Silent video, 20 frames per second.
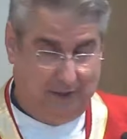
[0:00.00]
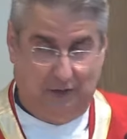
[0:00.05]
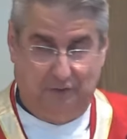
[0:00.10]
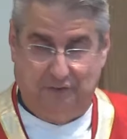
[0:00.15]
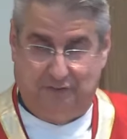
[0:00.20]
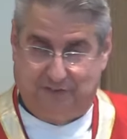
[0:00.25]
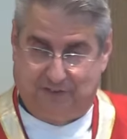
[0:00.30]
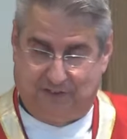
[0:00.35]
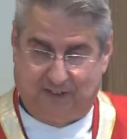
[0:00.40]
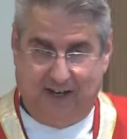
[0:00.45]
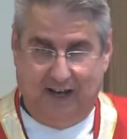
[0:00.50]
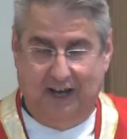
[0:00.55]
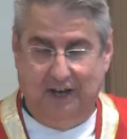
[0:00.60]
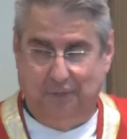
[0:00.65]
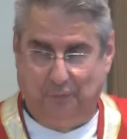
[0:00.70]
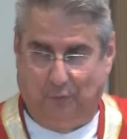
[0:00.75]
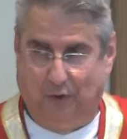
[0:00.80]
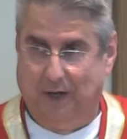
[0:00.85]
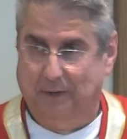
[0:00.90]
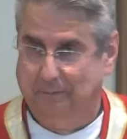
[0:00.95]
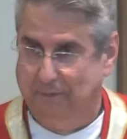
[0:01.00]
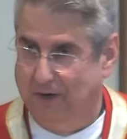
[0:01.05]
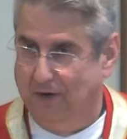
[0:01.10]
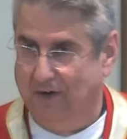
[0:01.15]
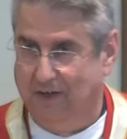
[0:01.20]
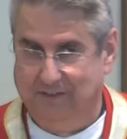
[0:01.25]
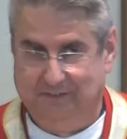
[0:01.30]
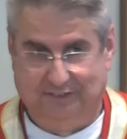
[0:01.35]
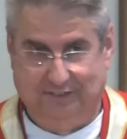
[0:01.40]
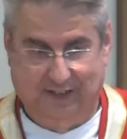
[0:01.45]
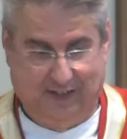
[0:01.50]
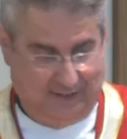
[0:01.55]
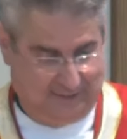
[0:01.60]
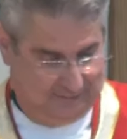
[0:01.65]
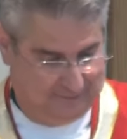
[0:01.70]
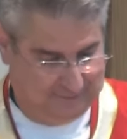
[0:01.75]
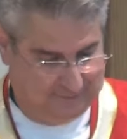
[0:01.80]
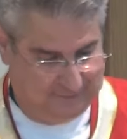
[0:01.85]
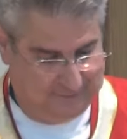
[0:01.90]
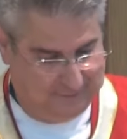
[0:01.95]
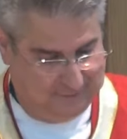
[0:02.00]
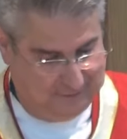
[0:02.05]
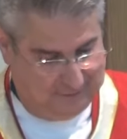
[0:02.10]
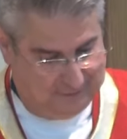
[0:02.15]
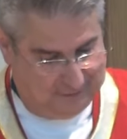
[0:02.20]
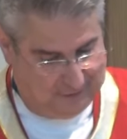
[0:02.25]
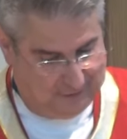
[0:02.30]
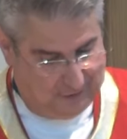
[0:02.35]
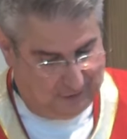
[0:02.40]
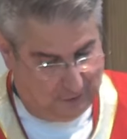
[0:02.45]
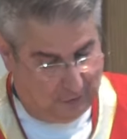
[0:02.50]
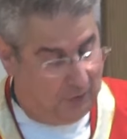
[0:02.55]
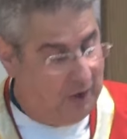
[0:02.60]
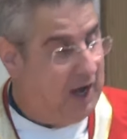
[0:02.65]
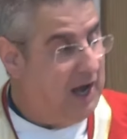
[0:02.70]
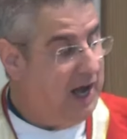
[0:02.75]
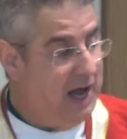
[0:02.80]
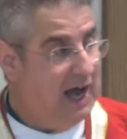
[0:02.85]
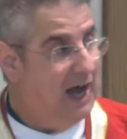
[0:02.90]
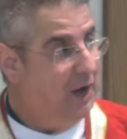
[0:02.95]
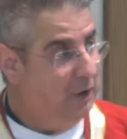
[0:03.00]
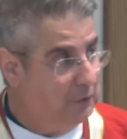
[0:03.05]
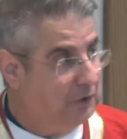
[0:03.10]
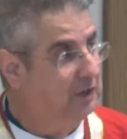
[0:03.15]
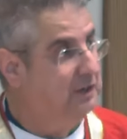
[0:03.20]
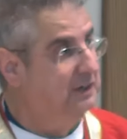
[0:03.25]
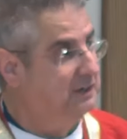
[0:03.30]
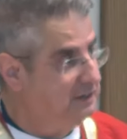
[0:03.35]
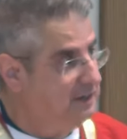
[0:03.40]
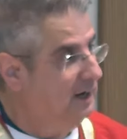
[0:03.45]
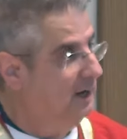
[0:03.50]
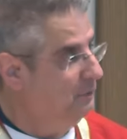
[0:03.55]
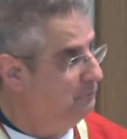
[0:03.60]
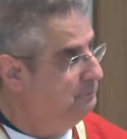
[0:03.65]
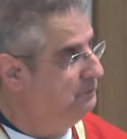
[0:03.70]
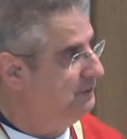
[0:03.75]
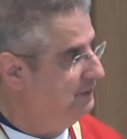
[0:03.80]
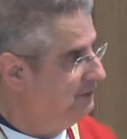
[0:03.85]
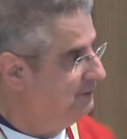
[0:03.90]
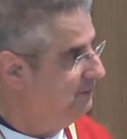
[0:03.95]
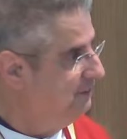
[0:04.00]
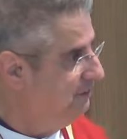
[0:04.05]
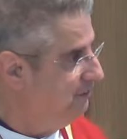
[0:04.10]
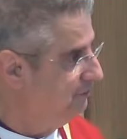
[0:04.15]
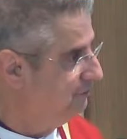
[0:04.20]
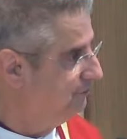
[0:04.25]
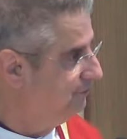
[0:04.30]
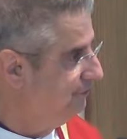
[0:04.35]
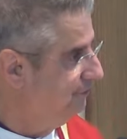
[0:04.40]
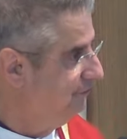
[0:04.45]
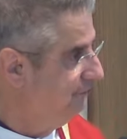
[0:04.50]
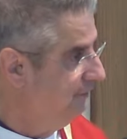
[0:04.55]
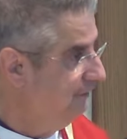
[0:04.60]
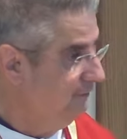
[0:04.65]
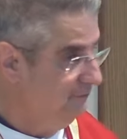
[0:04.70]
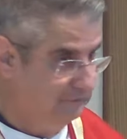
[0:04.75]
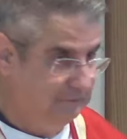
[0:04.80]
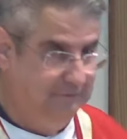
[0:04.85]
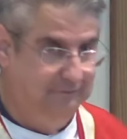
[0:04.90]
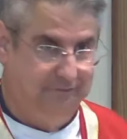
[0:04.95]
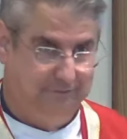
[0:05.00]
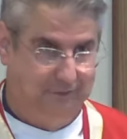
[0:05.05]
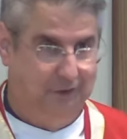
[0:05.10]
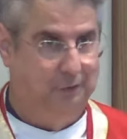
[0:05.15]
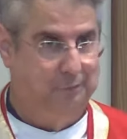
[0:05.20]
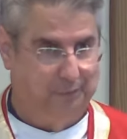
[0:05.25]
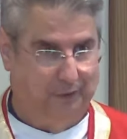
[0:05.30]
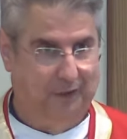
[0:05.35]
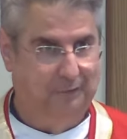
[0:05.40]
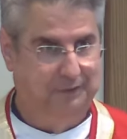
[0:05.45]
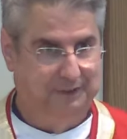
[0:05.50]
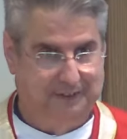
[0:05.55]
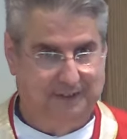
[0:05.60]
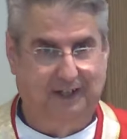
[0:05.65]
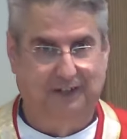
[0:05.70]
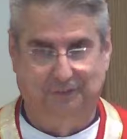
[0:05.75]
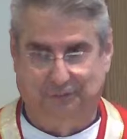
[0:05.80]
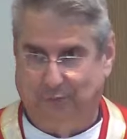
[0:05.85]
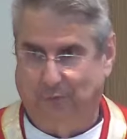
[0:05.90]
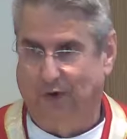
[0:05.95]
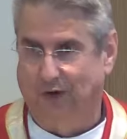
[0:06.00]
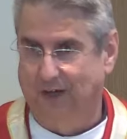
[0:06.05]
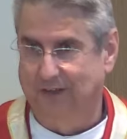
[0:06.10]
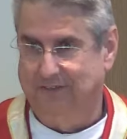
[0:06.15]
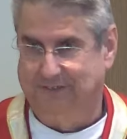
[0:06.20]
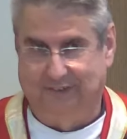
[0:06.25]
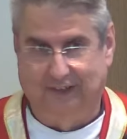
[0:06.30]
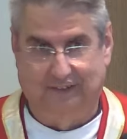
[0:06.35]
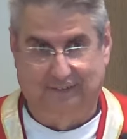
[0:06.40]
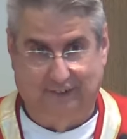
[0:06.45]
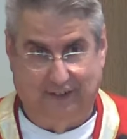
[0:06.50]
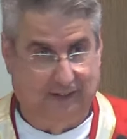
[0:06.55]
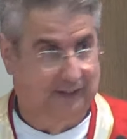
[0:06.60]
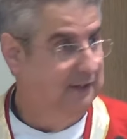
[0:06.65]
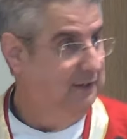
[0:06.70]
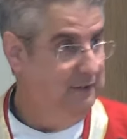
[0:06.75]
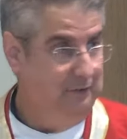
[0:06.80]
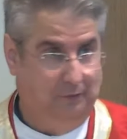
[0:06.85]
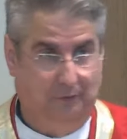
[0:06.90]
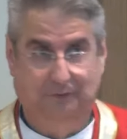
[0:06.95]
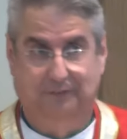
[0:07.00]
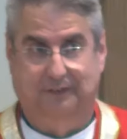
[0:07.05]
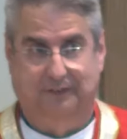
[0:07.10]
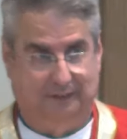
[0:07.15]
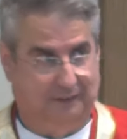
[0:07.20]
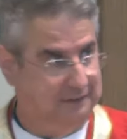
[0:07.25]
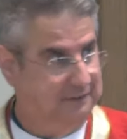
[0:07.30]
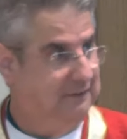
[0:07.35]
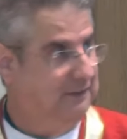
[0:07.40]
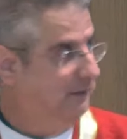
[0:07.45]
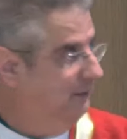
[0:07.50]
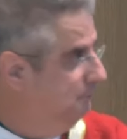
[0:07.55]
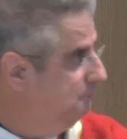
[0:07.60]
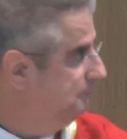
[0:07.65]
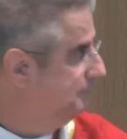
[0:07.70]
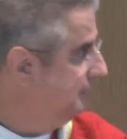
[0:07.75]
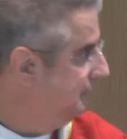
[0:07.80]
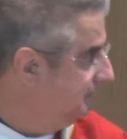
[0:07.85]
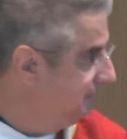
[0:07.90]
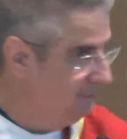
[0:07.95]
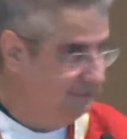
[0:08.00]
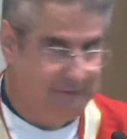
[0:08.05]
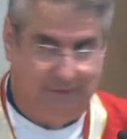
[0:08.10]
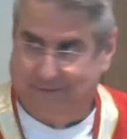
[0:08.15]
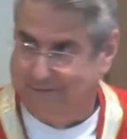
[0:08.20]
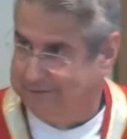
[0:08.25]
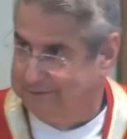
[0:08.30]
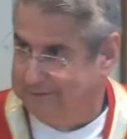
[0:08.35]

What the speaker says: understand why Mary said, you know, how could it come to this? There are probably days where I said that. How did it come to this?